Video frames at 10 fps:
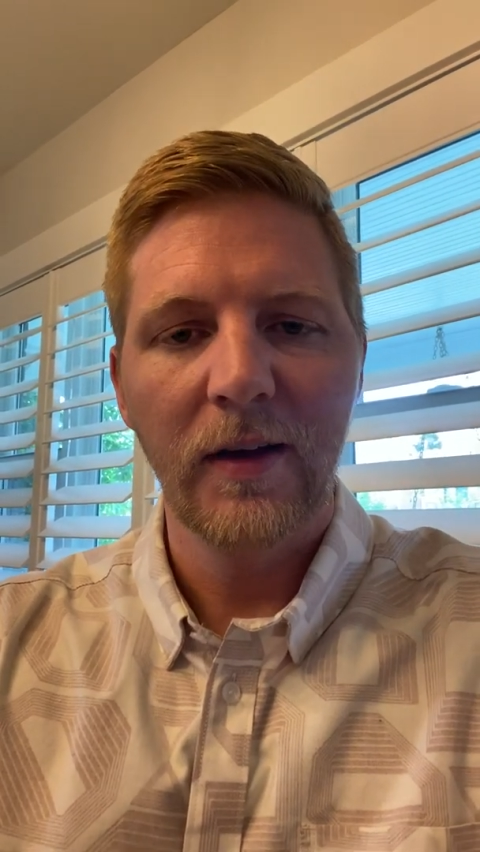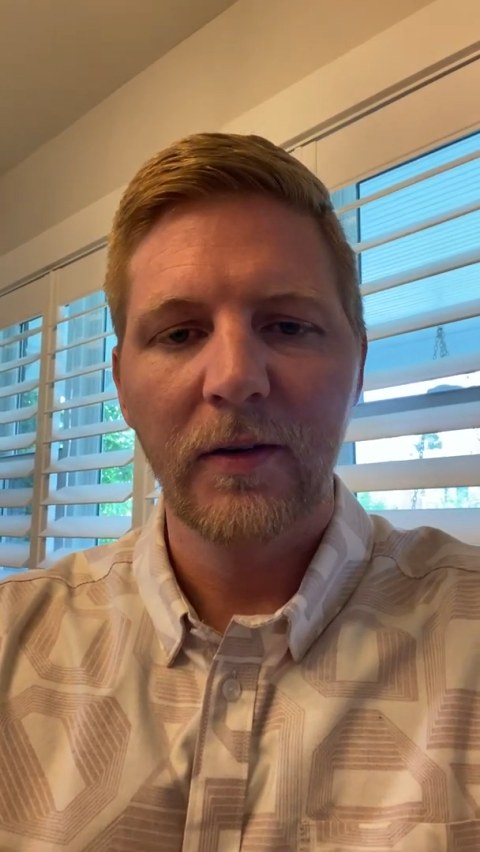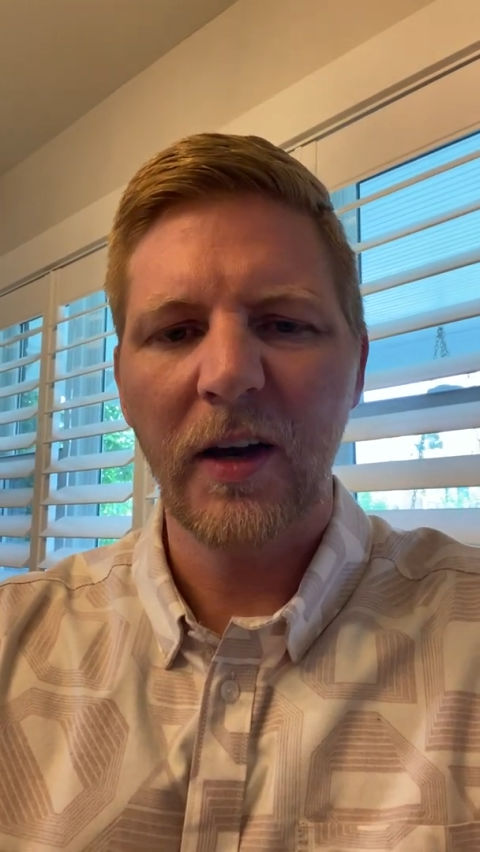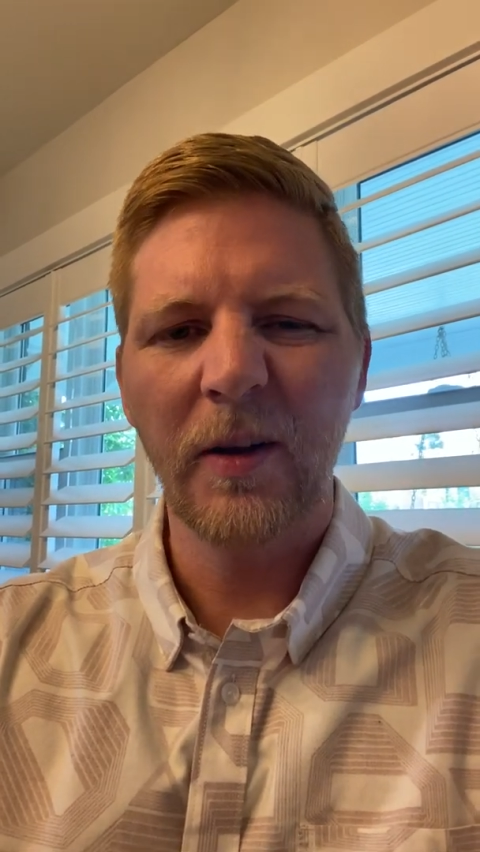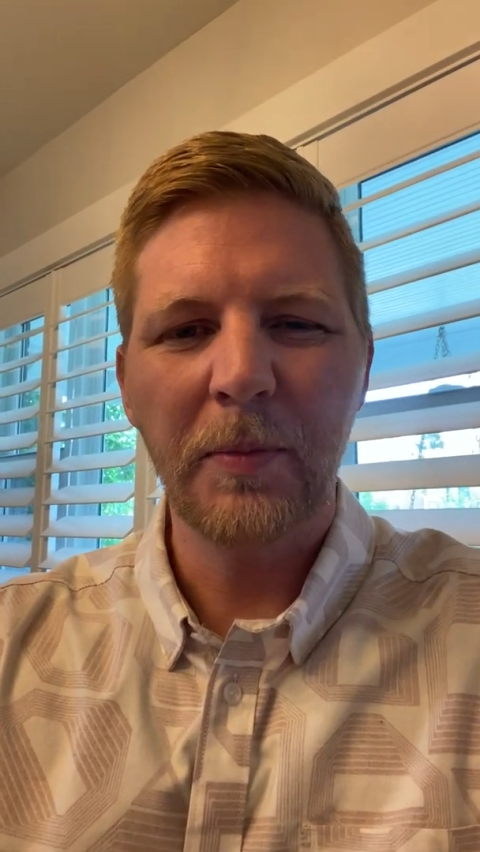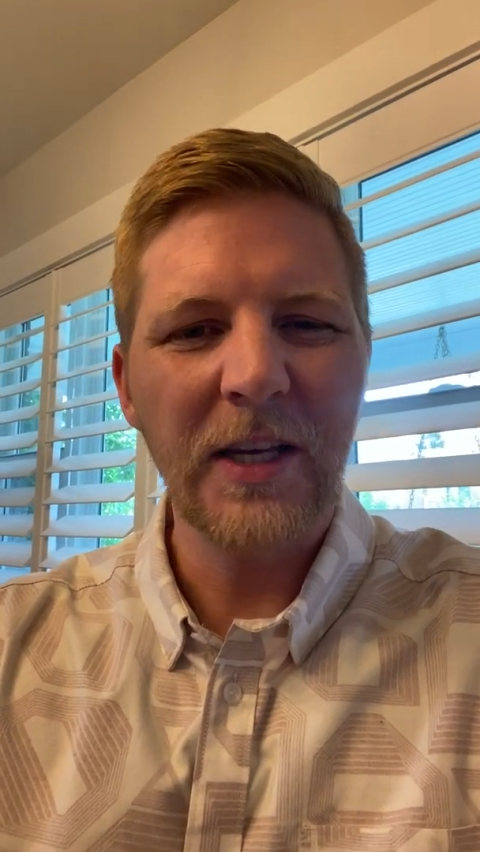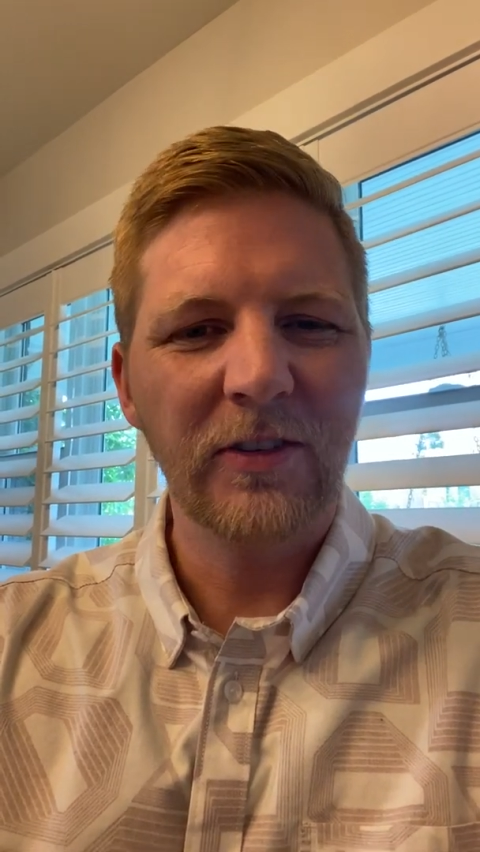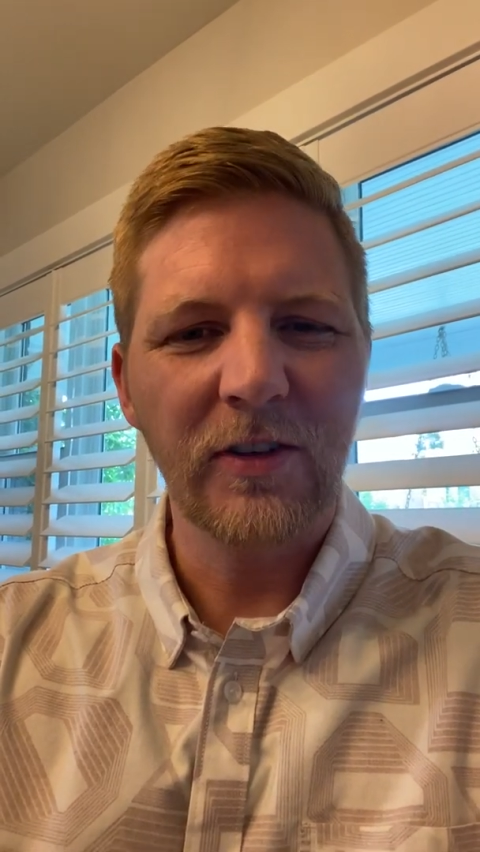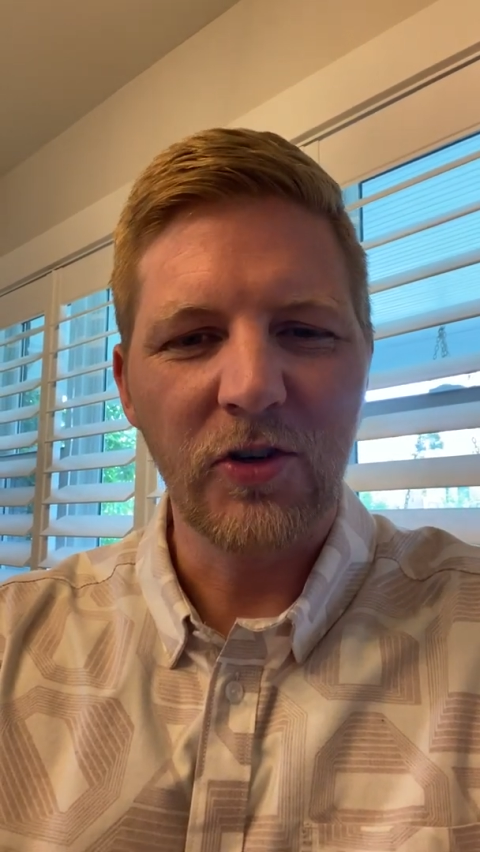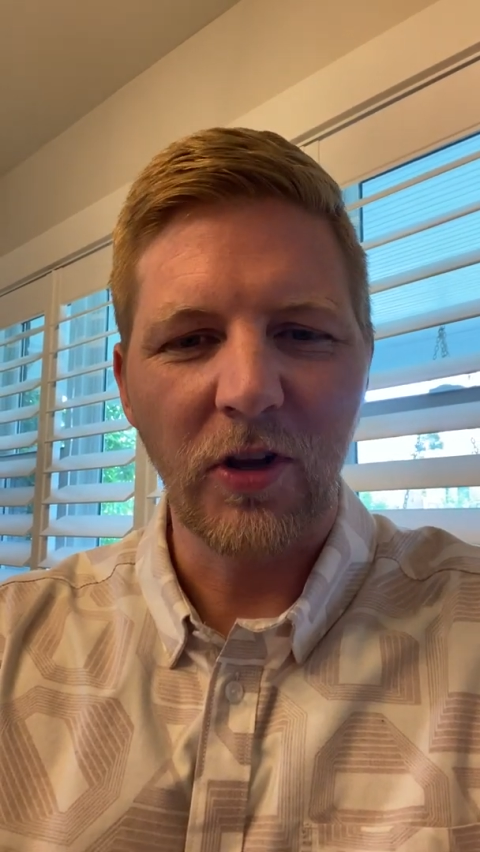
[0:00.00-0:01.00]
kind of
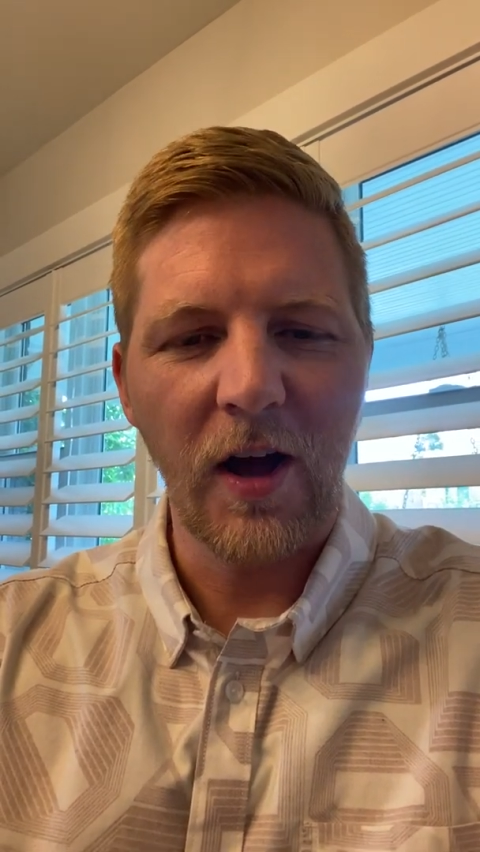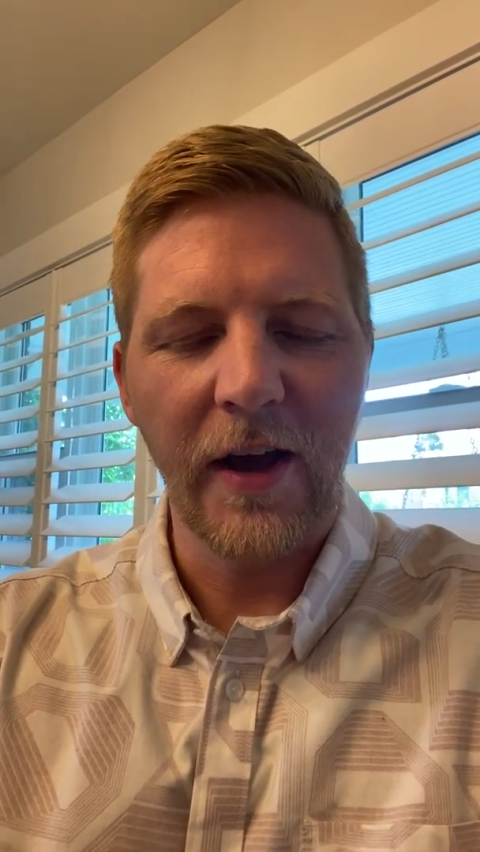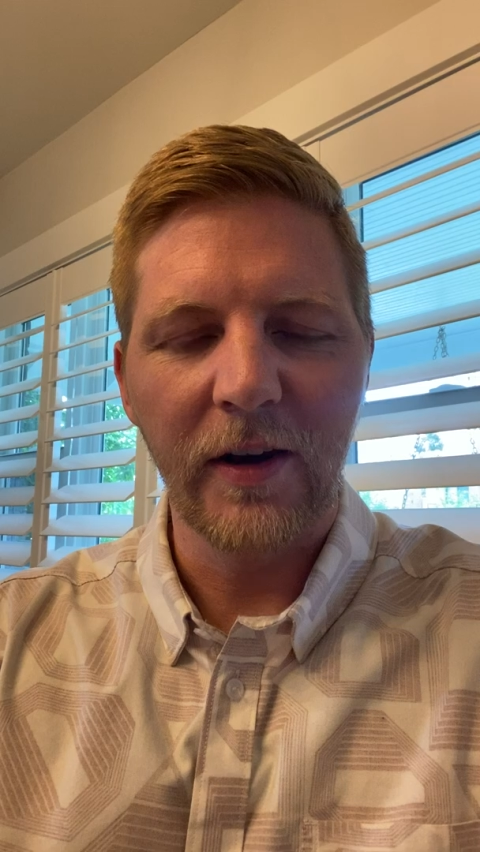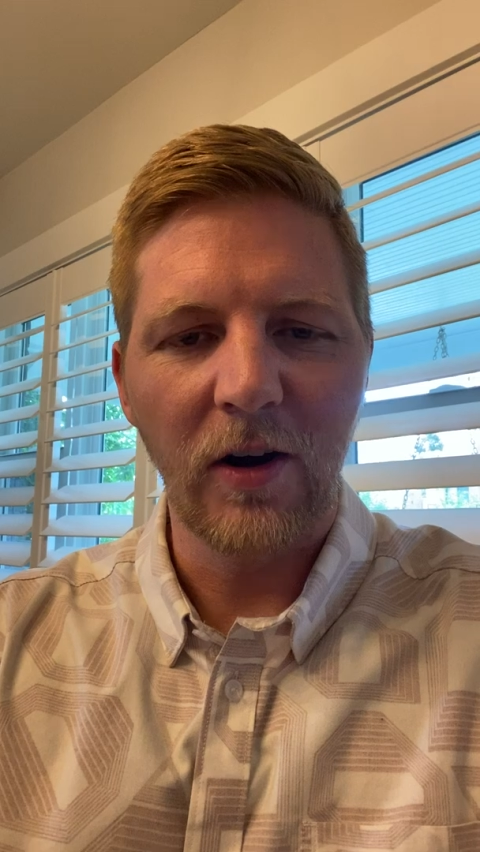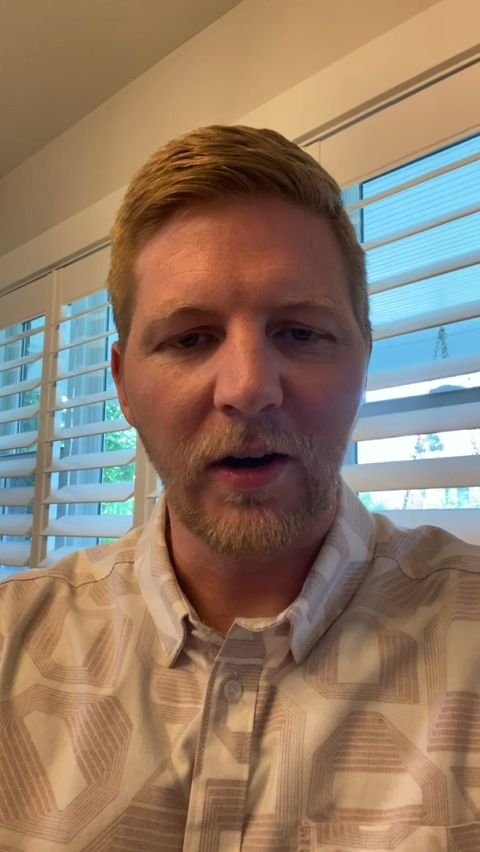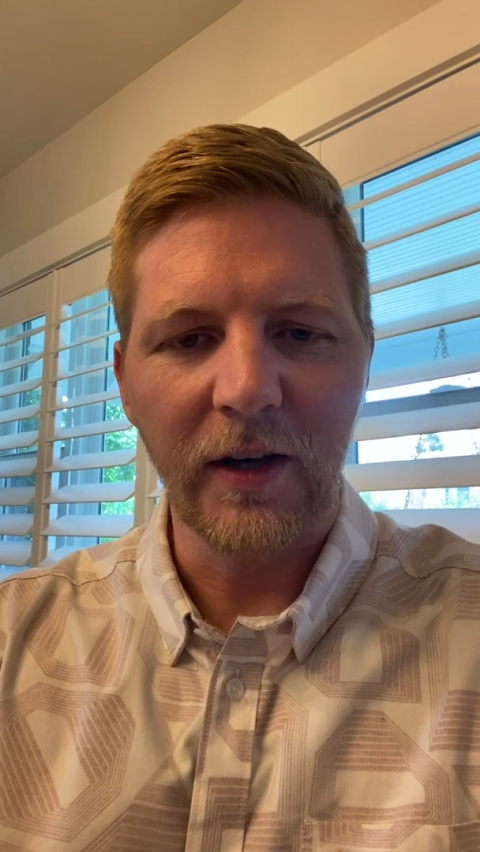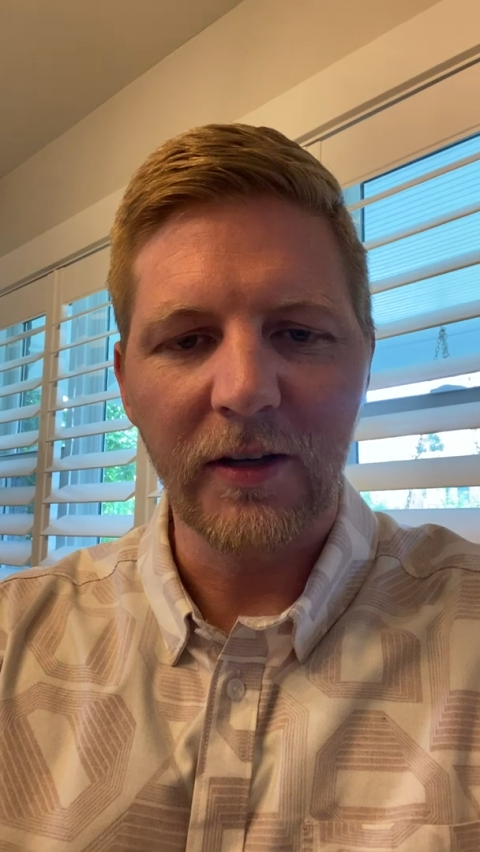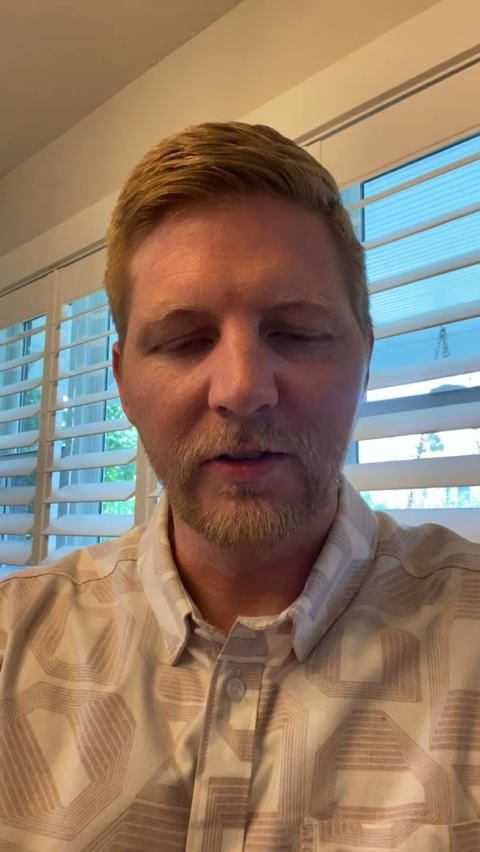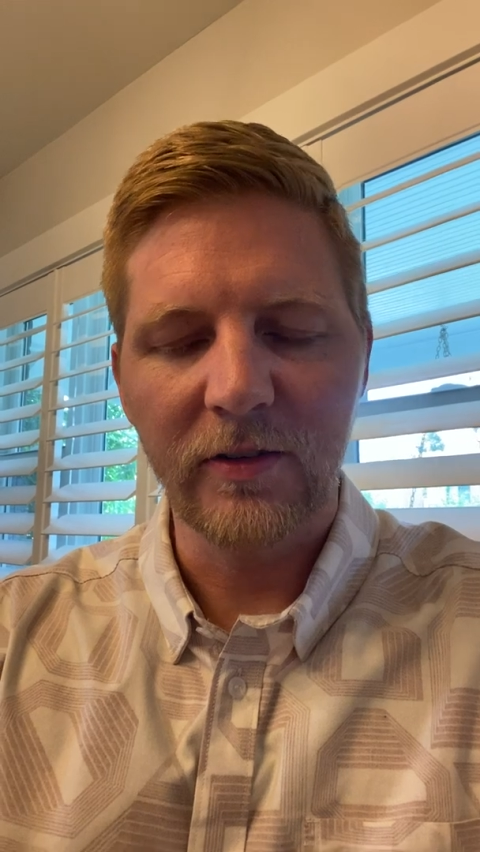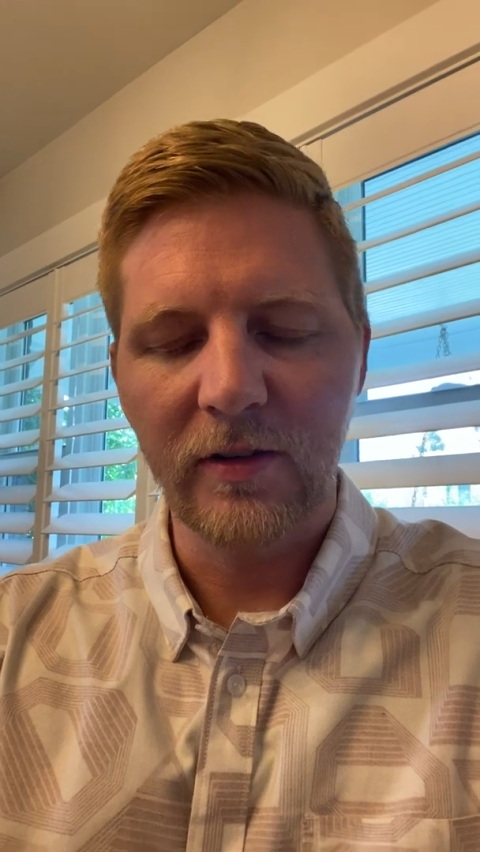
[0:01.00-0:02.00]
peaks in July and
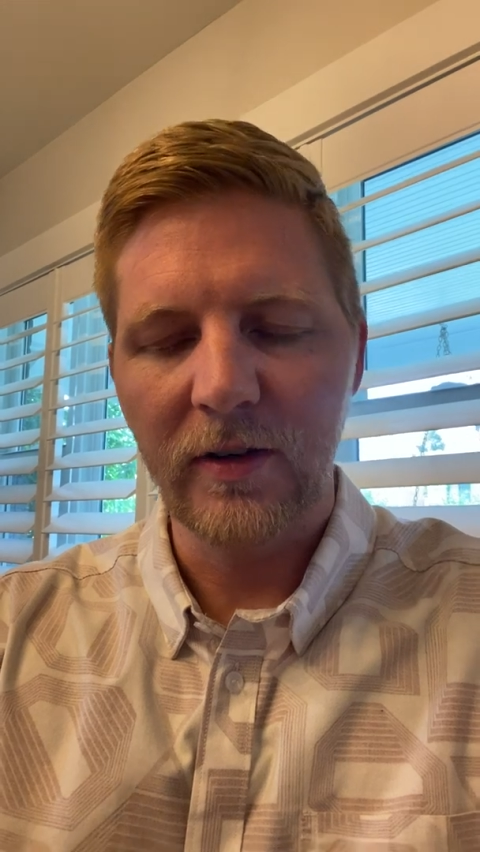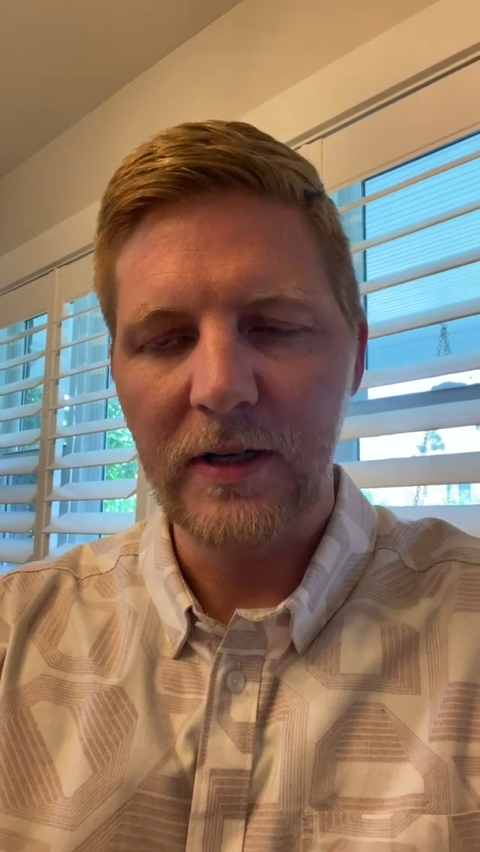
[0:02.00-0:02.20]
August.